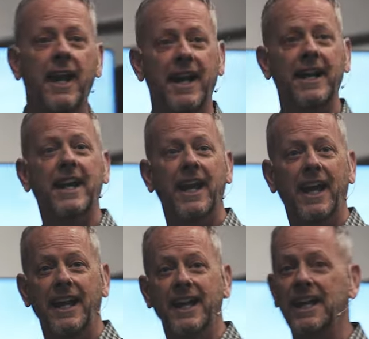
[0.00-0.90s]
And he,
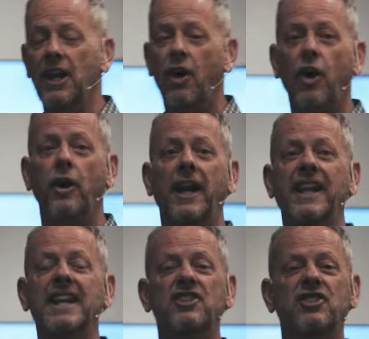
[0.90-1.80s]
and he, are,
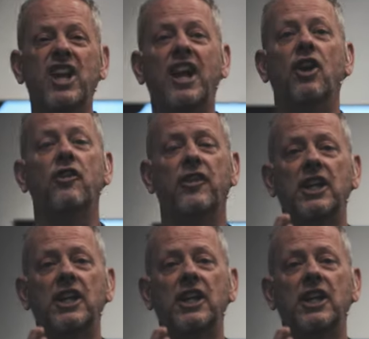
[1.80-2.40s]
and he shared